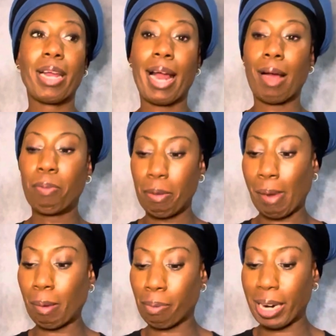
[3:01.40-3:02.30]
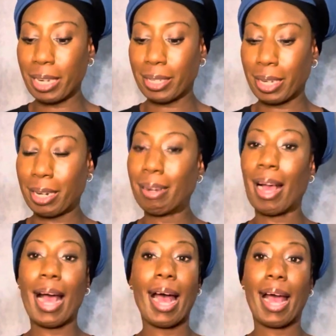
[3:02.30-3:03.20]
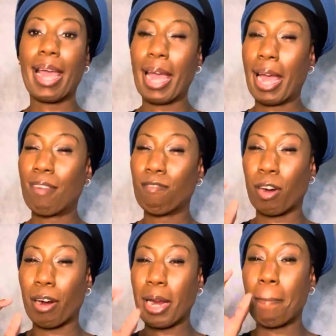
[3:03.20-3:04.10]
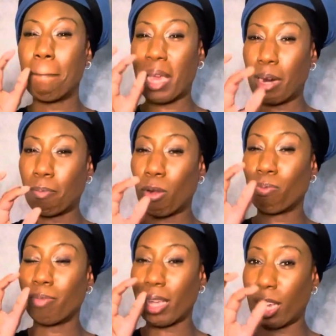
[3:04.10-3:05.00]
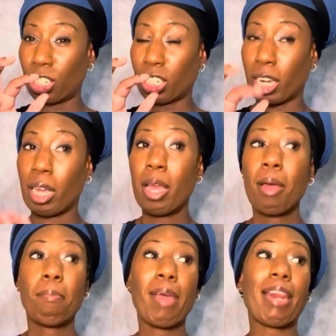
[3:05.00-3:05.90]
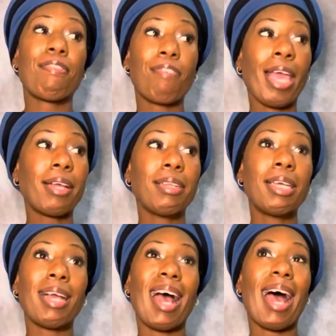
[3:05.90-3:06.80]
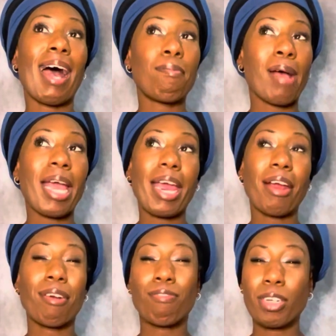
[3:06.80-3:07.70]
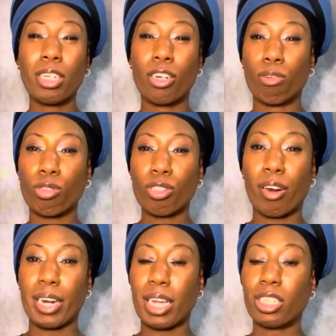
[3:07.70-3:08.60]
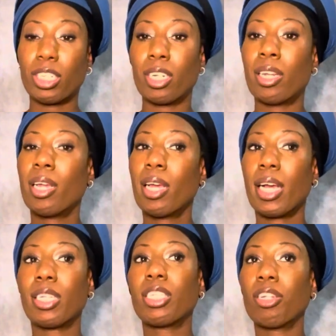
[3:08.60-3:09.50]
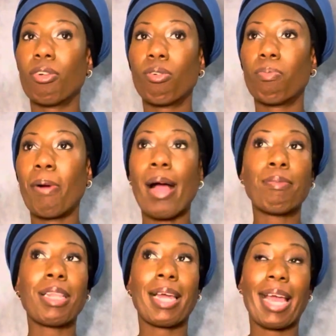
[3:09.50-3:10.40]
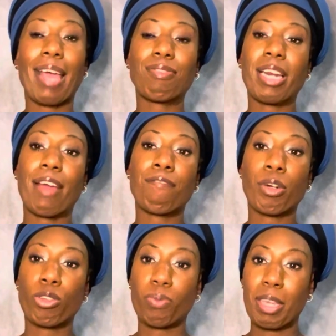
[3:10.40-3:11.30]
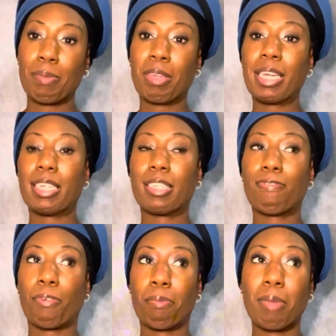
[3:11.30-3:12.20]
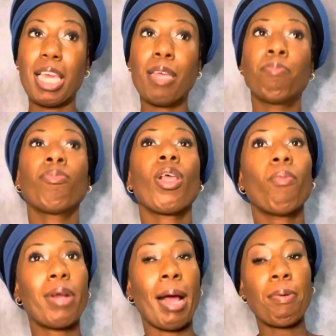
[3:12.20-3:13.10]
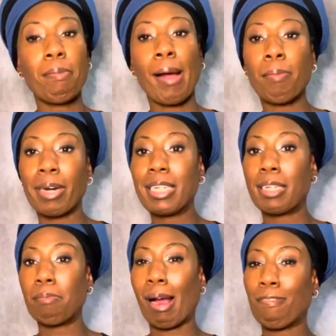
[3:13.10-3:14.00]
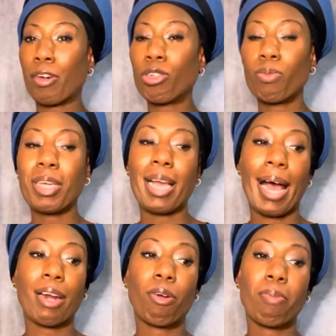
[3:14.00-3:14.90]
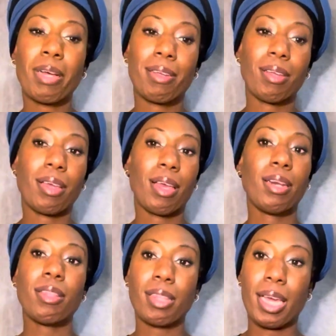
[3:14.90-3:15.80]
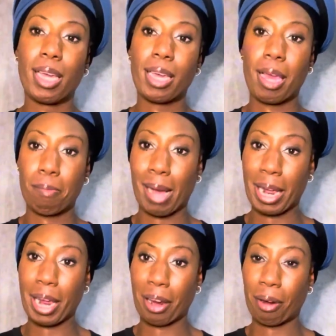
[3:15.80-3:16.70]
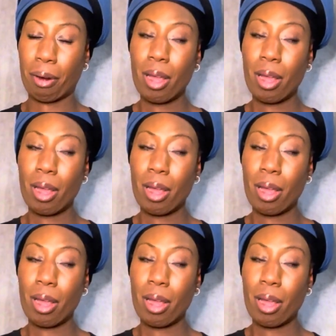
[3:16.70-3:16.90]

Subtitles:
I put my braids in, I had very minimum itching. Matter of factly, my hair really don't start itching until probably like after that first week. Because for me, when I put my braids in my first week, I don't put anything in my hair.